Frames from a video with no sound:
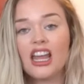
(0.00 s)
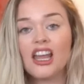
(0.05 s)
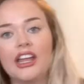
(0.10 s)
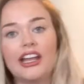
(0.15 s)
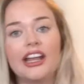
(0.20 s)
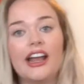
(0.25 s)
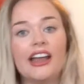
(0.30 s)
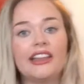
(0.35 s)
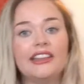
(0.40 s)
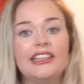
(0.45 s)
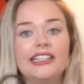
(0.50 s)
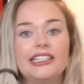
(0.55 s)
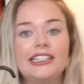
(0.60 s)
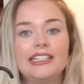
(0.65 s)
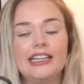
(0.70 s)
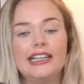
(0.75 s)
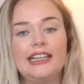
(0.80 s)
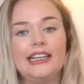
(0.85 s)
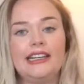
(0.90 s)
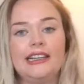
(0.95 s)
I got this
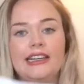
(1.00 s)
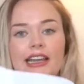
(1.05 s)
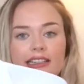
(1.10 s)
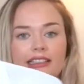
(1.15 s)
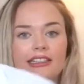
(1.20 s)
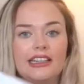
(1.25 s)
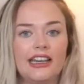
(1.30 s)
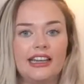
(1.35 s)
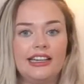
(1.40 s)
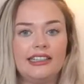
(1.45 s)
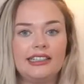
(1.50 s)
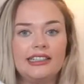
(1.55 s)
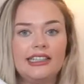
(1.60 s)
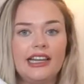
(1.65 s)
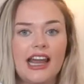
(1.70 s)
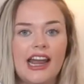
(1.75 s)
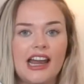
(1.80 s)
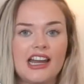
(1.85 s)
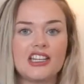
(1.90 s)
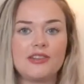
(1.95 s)
in a size
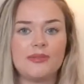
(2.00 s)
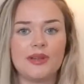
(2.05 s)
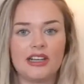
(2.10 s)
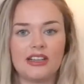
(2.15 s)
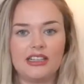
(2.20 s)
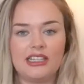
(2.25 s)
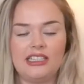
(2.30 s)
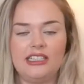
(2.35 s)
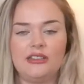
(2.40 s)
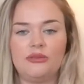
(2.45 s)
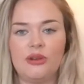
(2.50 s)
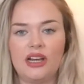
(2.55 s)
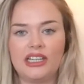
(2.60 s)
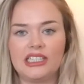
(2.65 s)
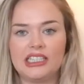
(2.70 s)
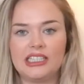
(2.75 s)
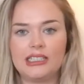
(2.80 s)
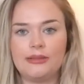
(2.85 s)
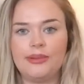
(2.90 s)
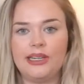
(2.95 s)
large because I did
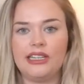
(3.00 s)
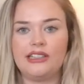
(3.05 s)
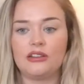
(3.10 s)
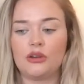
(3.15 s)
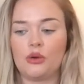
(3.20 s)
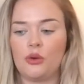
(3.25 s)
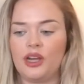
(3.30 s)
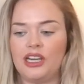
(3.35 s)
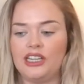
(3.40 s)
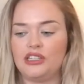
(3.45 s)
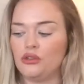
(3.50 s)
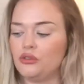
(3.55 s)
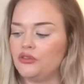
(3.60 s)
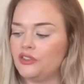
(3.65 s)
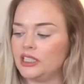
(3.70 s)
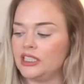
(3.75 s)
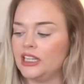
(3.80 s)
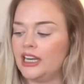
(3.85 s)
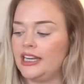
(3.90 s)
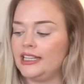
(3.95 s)
want it to be quite
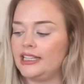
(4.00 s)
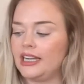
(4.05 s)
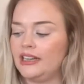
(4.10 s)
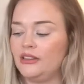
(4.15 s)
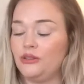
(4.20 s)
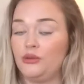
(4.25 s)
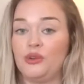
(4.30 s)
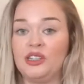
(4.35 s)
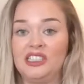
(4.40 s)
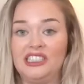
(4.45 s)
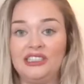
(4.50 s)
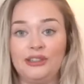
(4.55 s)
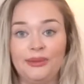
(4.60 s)
oversized and it was